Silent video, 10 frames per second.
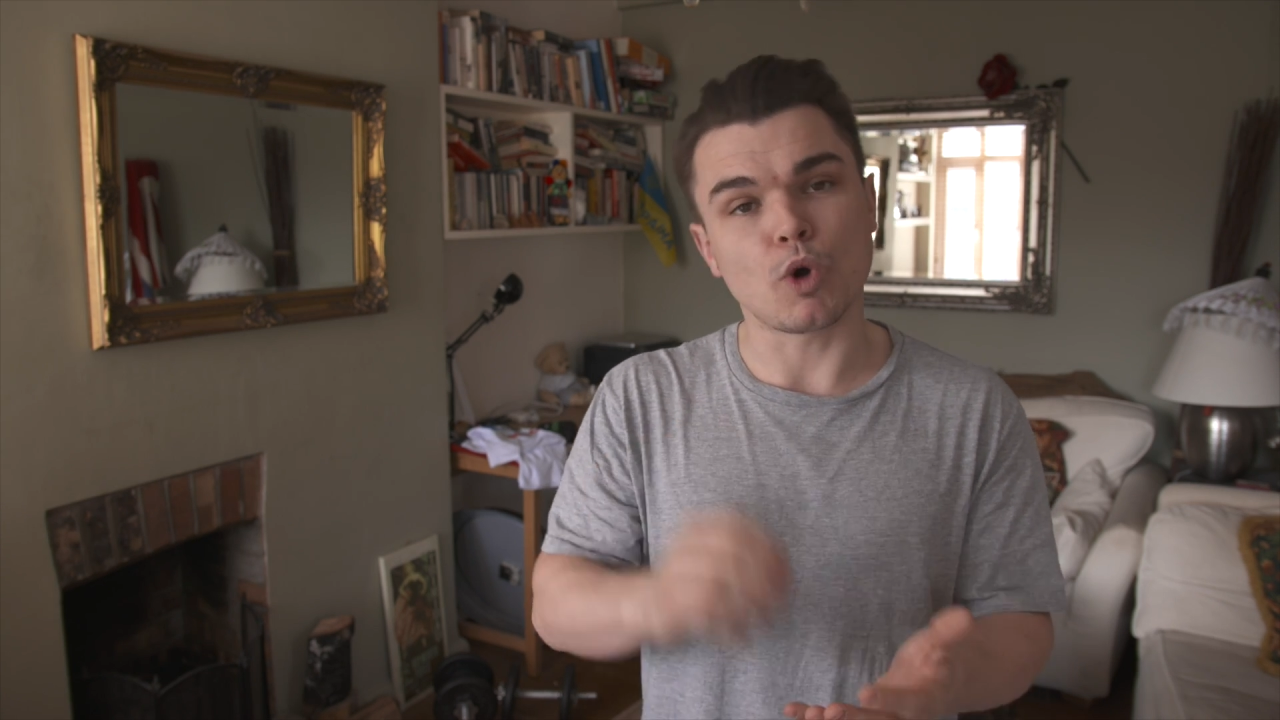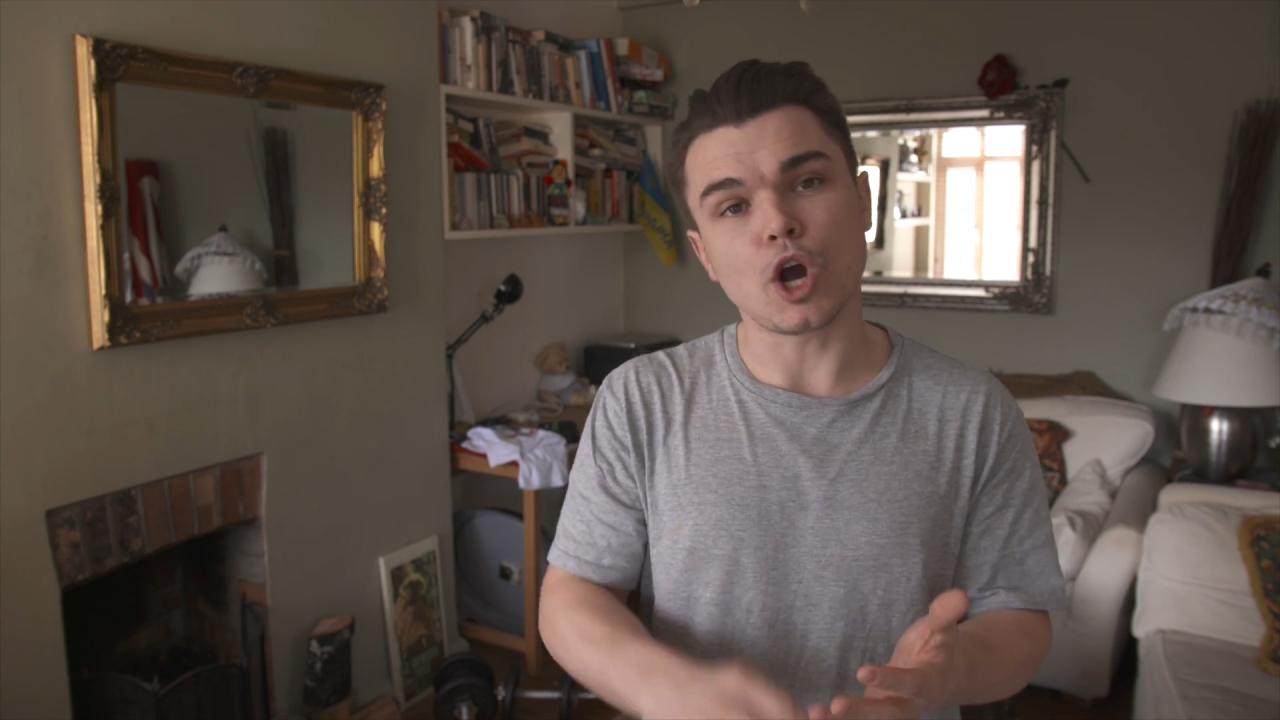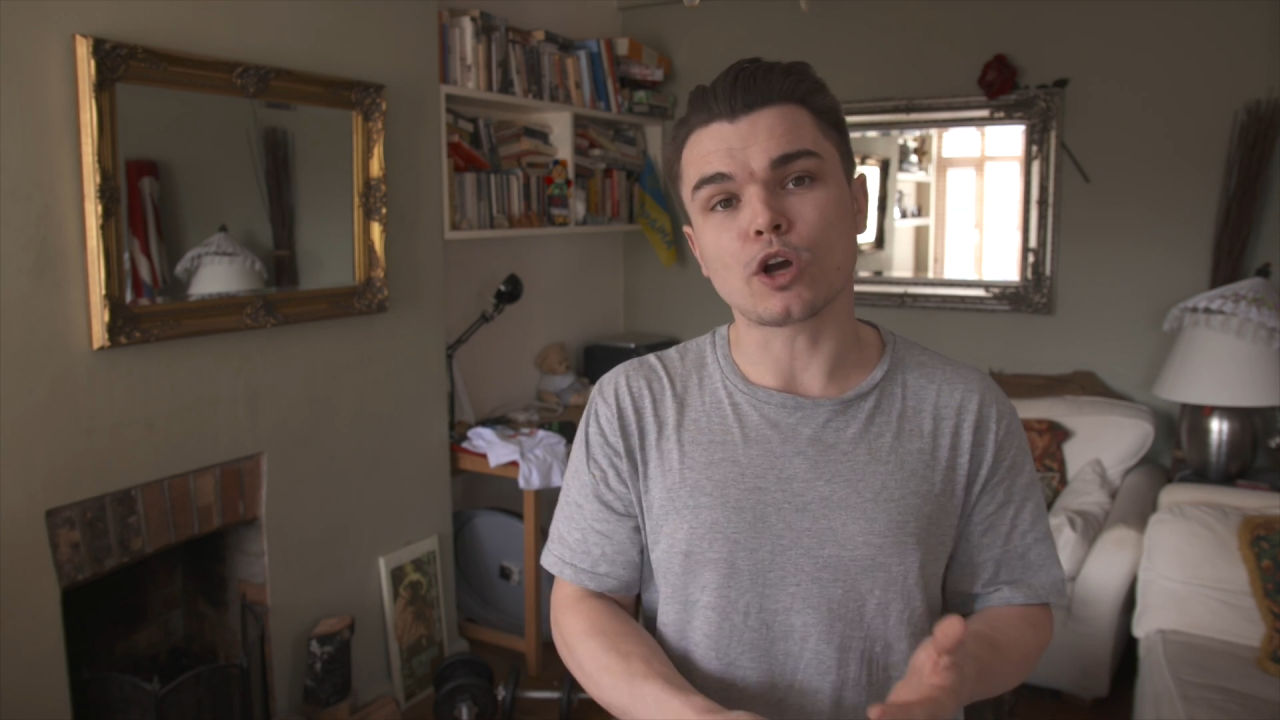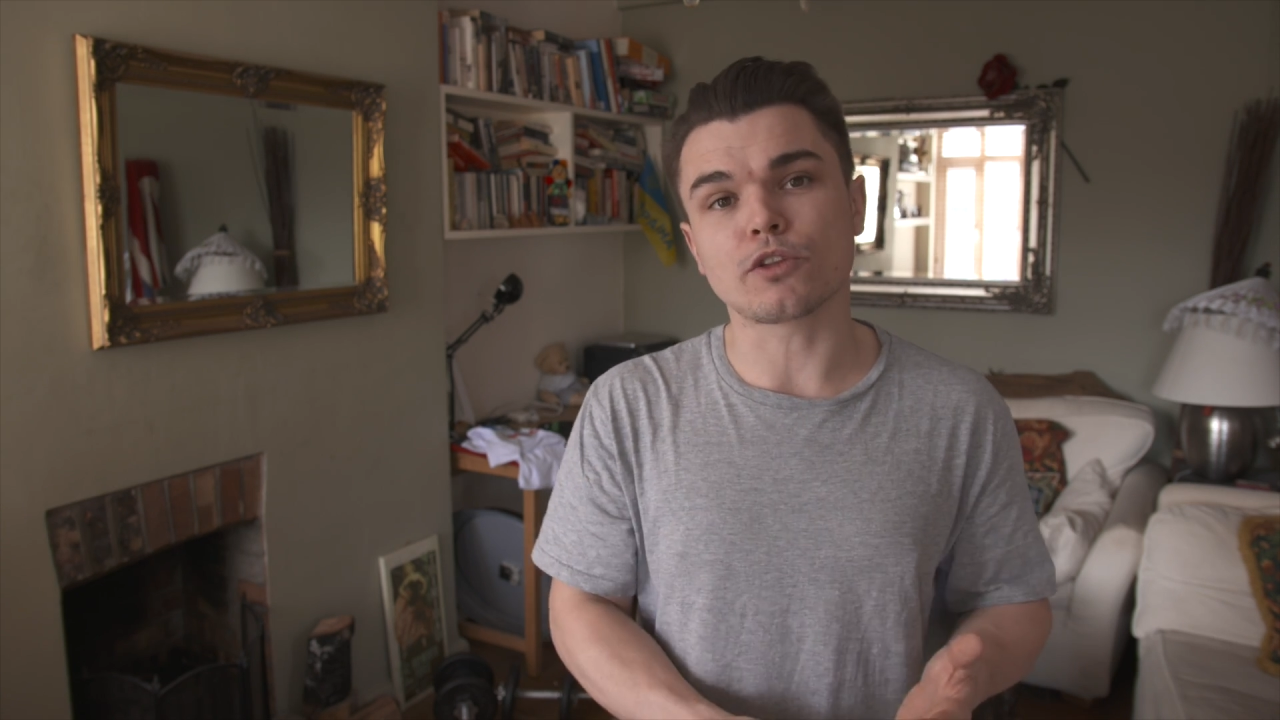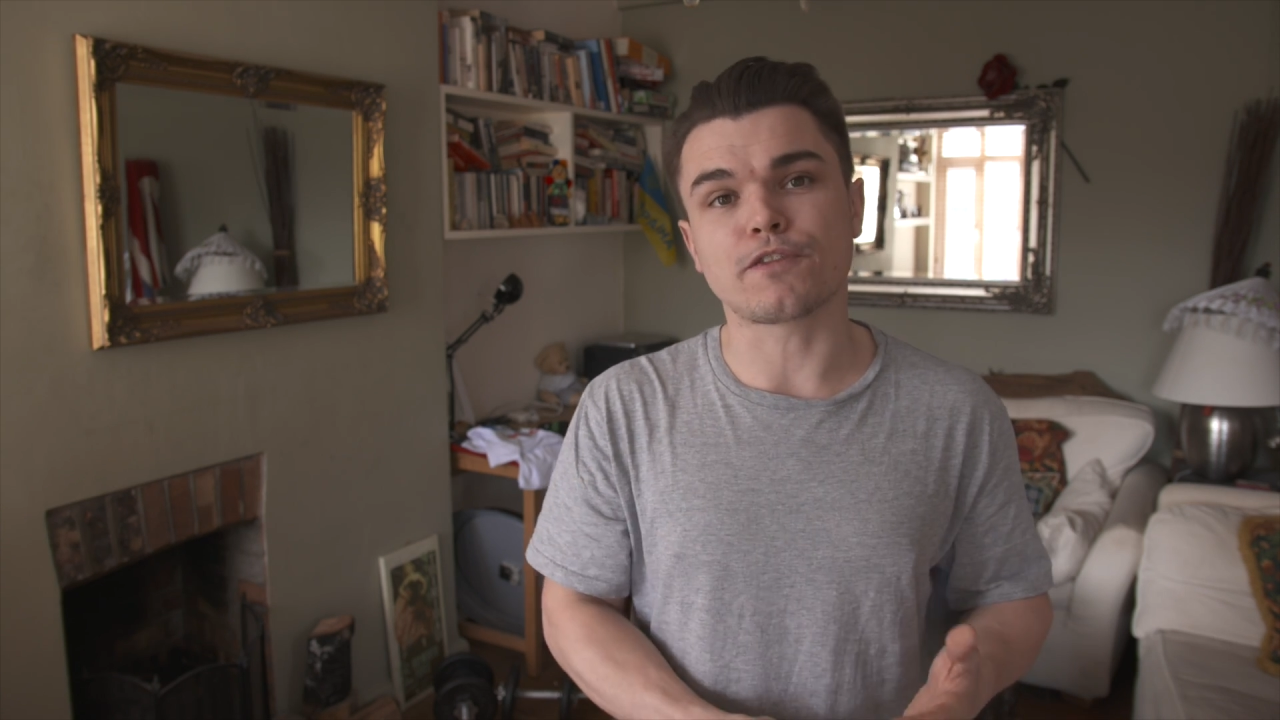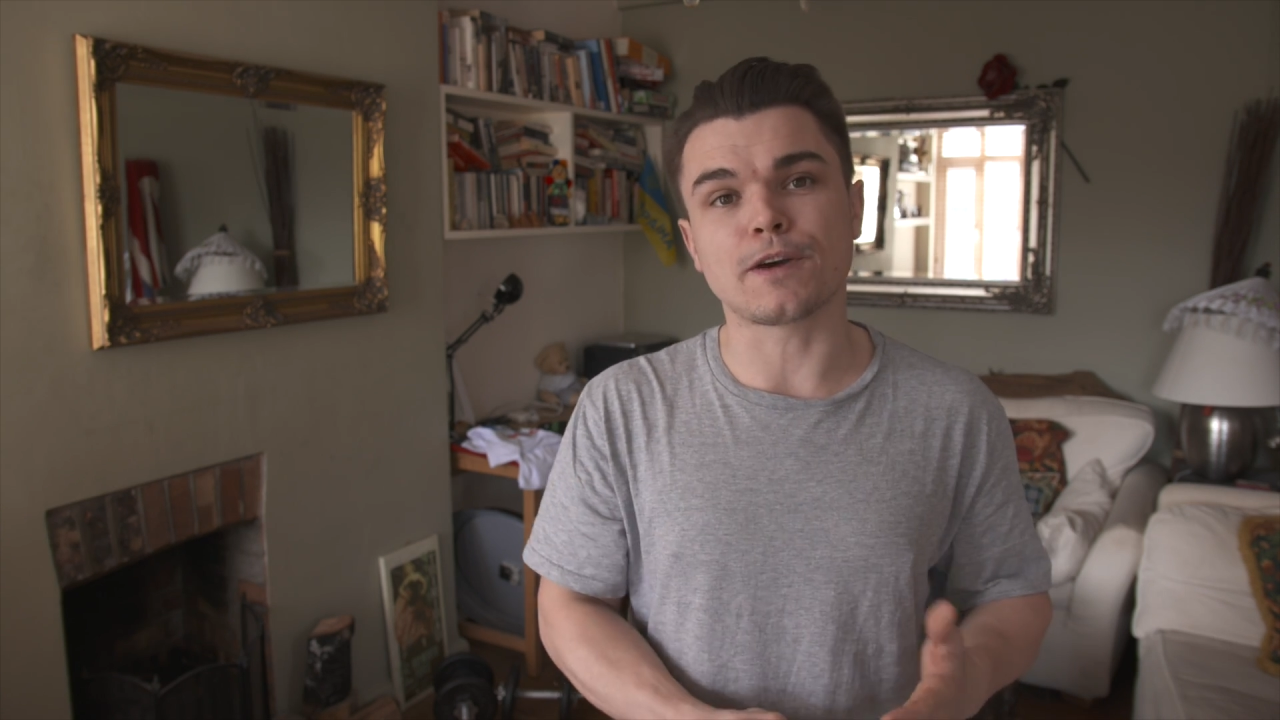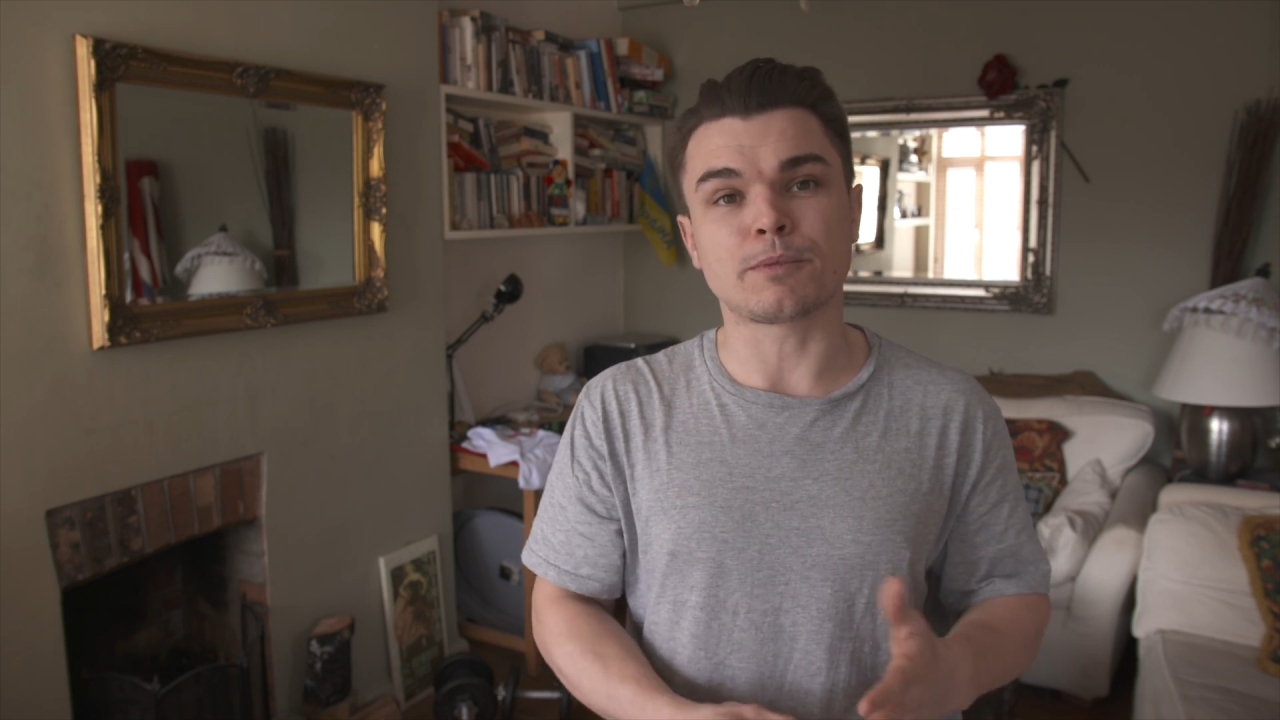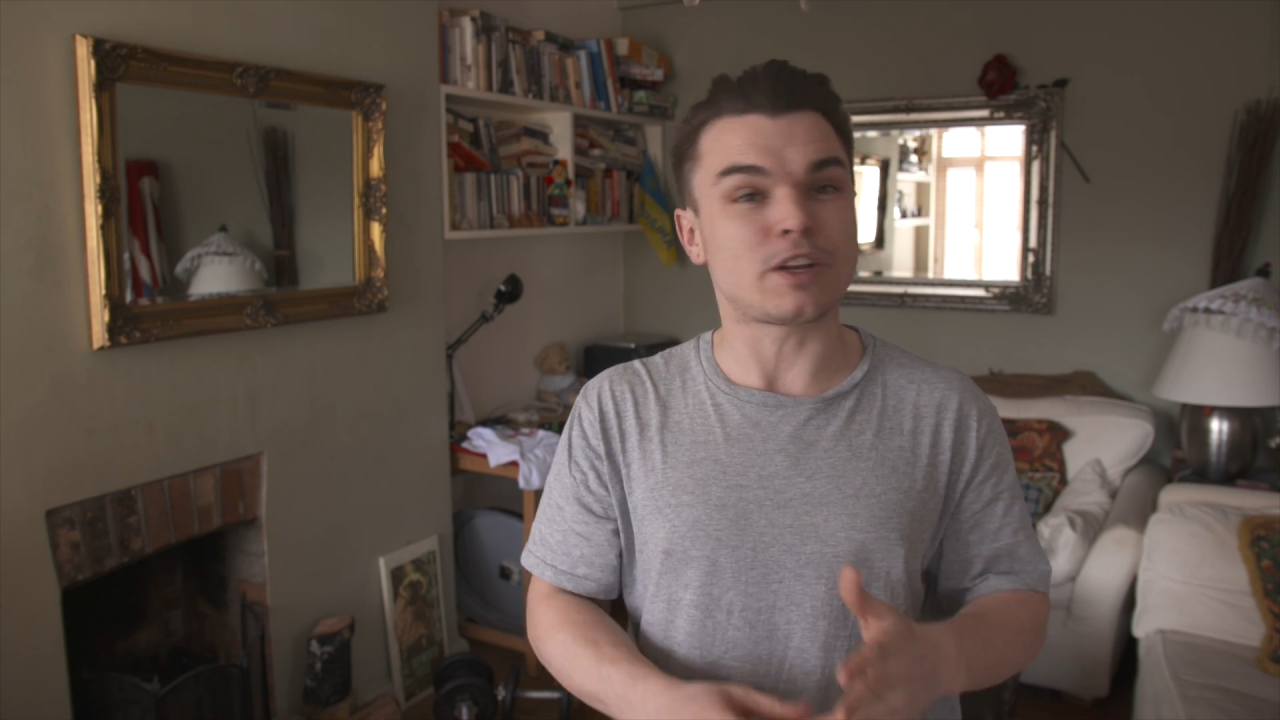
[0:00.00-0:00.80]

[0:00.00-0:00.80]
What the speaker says: work on the film,